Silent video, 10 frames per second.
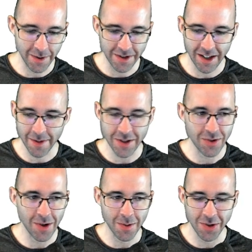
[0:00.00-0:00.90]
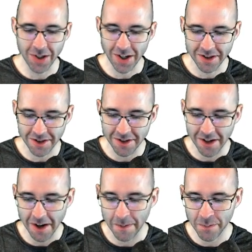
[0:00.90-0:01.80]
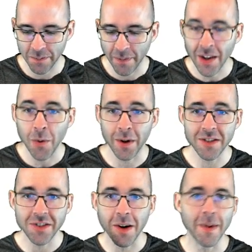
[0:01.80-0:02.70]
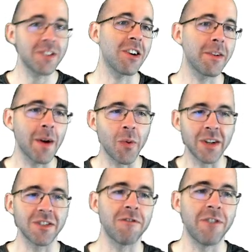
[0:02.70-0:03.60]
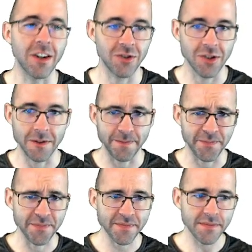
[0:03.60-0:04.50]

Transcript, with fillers: We'll see how much trouble she causes today. We're going to start by talking about what is a function.